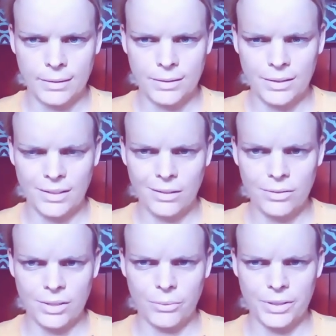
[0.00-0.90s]
She knew
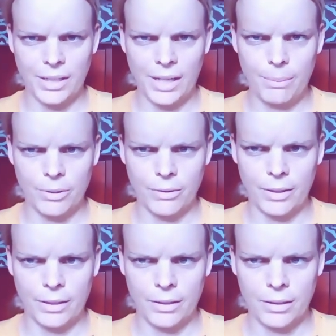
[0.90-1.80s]
she was a
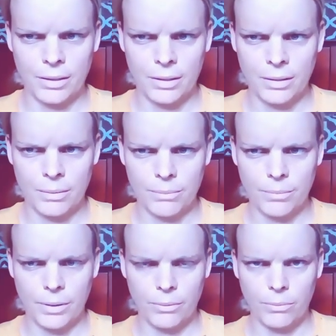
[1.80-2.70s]
hypocrite,
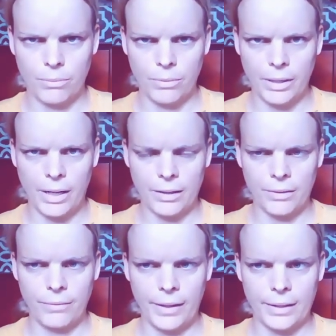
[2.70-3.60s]
but would not
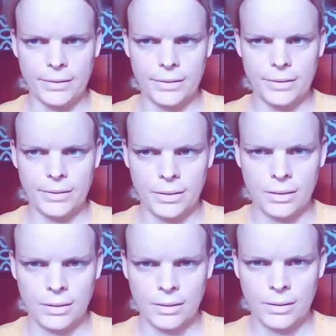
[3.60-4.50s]
confess.
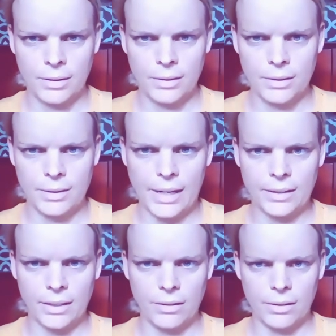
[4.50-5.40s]
Sat
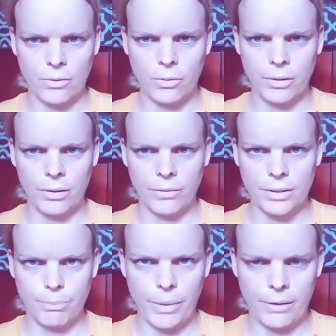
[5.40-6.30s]
there in the corner of
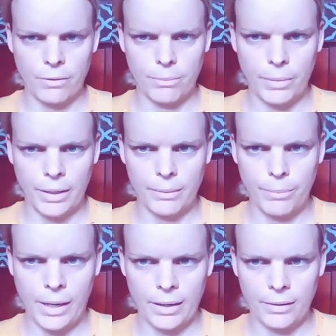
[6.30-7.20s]
his bedroom by a
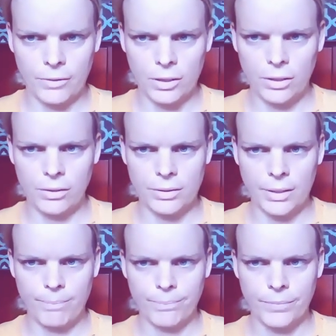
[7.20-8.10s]
pile of clothes
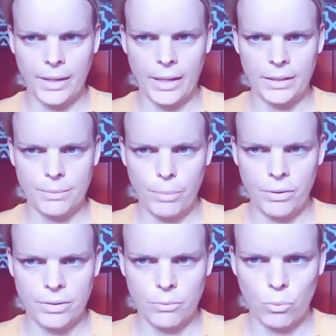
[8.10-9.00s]
and his
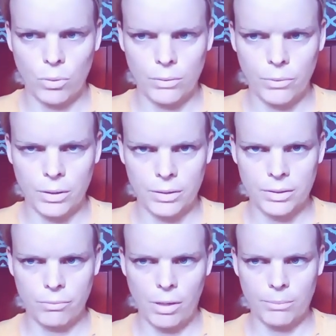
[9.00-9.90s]
post-World War
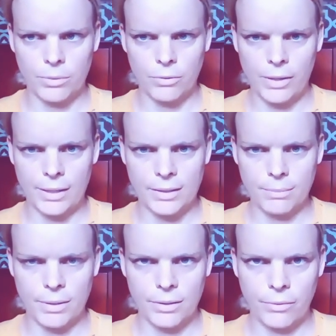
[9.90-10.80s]
swamp green
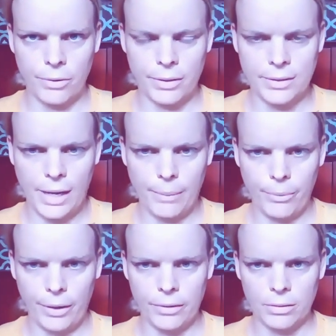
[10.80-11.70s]
Smith Corona
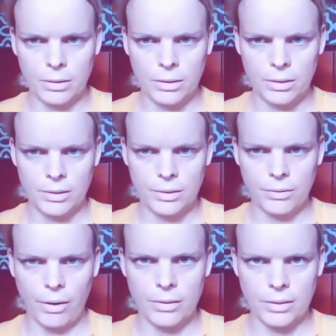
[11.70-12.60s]
typewriter,
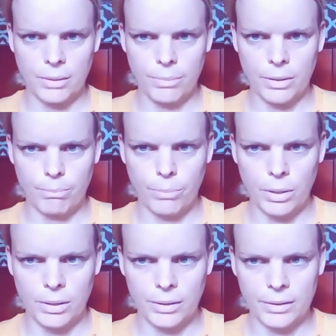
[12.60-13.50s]
scrunched up in a
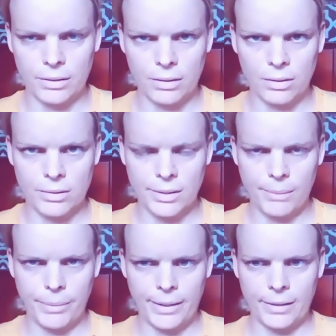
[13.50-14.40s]
ball, and looked
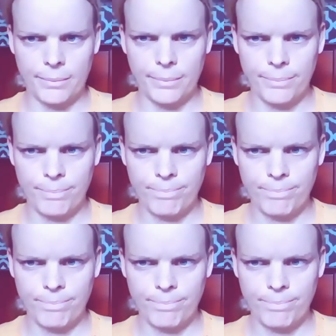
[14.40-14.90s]
up at him.